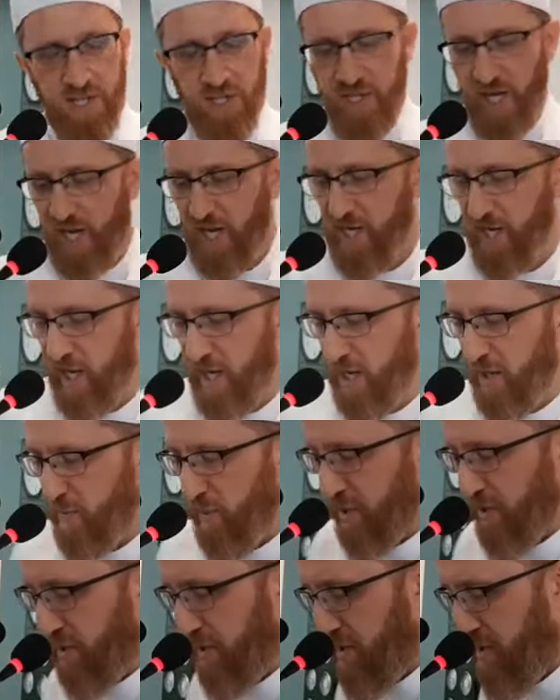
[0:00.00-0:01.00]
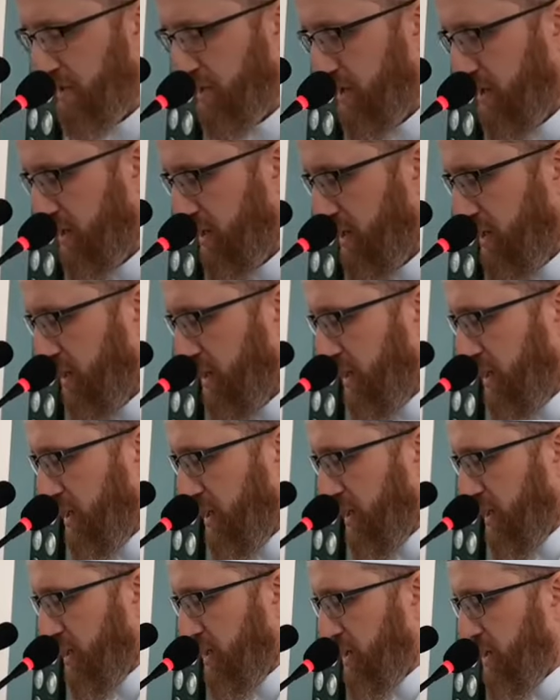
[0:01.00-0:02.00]
the second element.
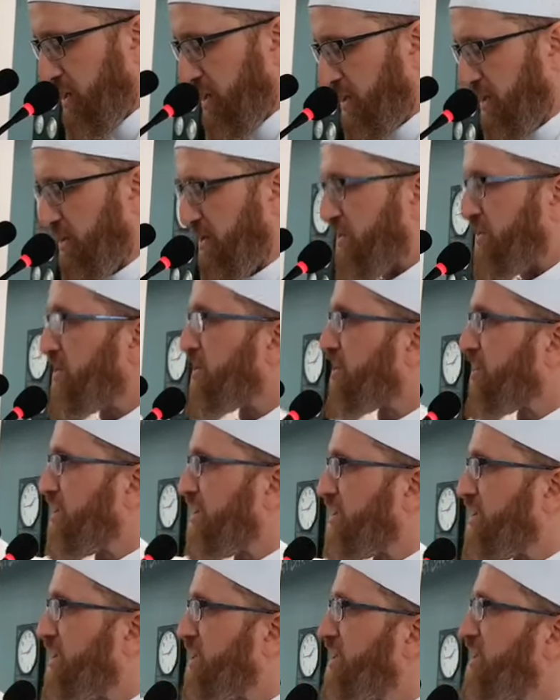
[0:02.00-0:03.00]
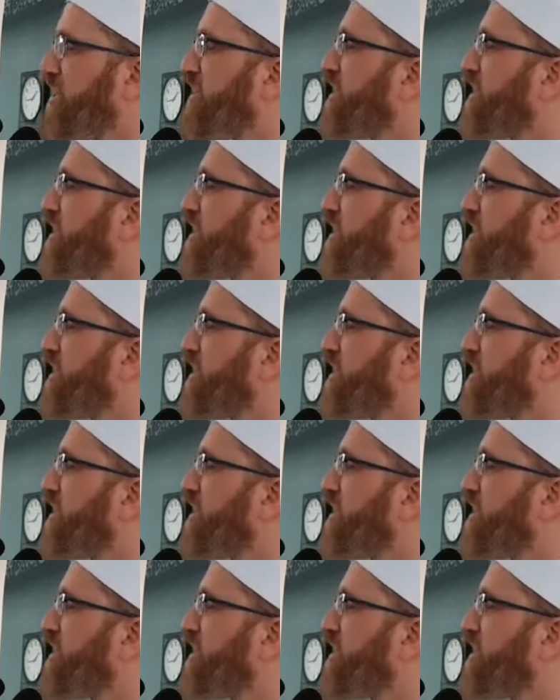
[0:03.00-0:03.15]
The third